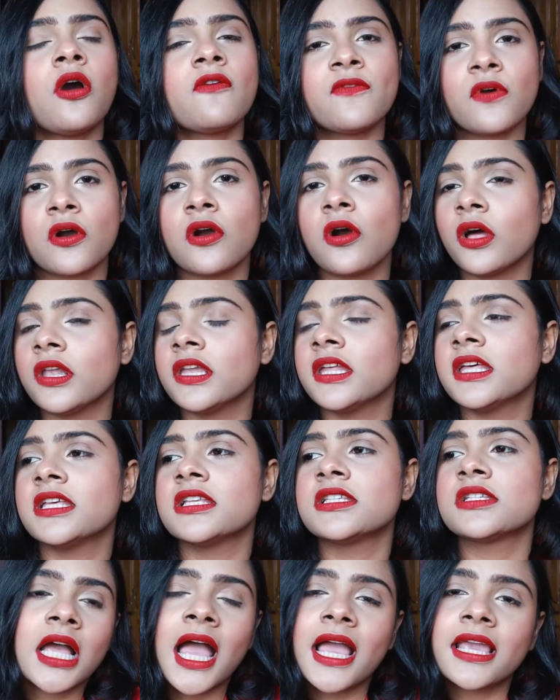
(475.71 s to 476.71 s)
for
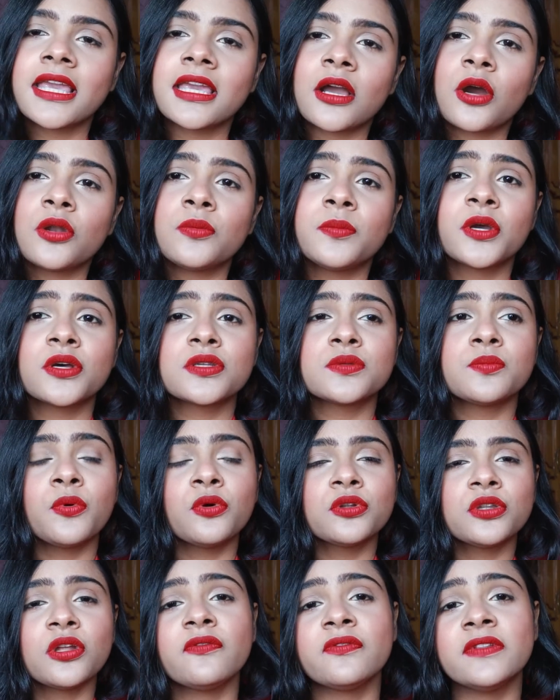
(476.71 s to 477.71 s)
college, and because
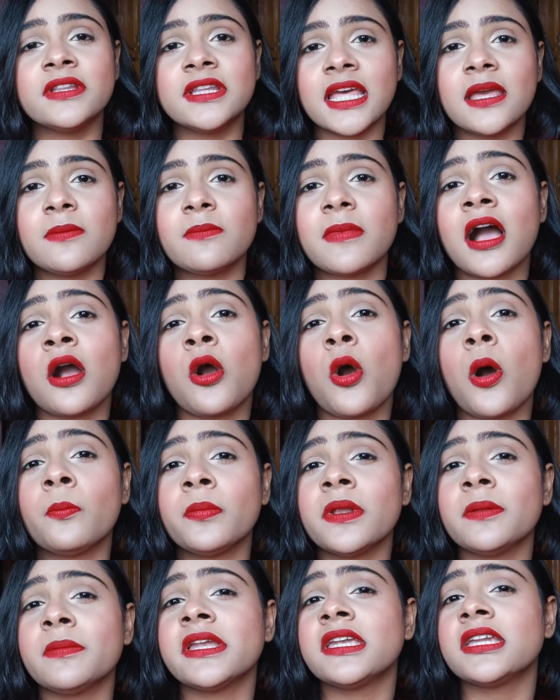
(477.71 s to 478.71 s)
both of them are
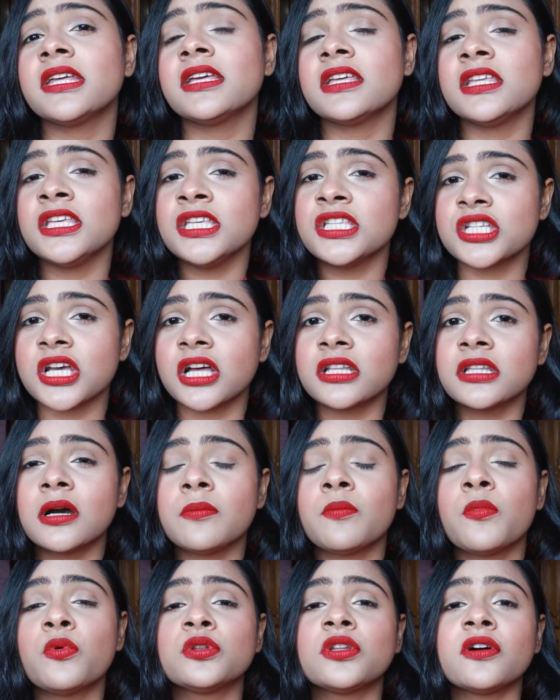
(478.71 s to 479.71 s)
complementing each
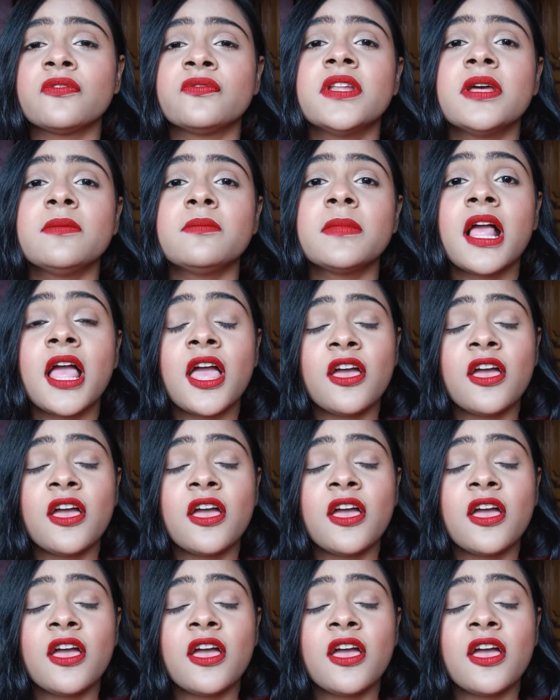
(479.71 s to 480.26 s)
other, both of them